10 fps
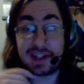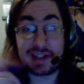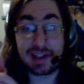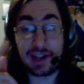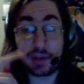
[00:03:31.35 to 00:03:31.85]

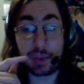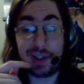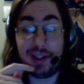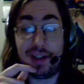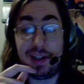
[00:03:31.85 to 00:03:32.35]
That's another
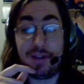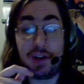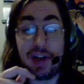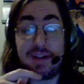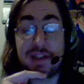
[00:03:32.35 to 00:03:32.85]
one you need.
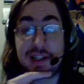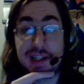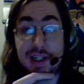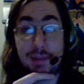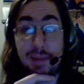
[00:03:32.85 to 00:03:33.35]
If you haven't
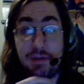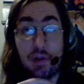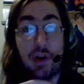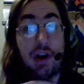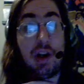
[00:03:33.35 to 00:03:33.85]
seen it
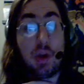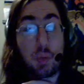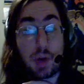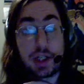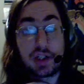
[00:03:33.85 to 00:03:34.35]
before,
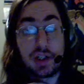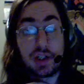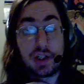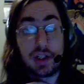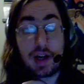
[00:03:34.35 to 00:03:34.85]
watch
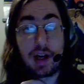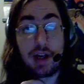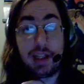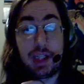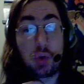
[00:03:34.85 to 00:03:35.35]
it.
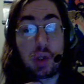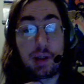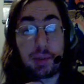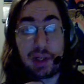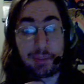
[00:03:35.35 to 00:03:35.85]

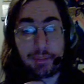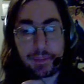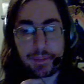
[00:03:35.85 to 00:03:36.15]
Equilibrium.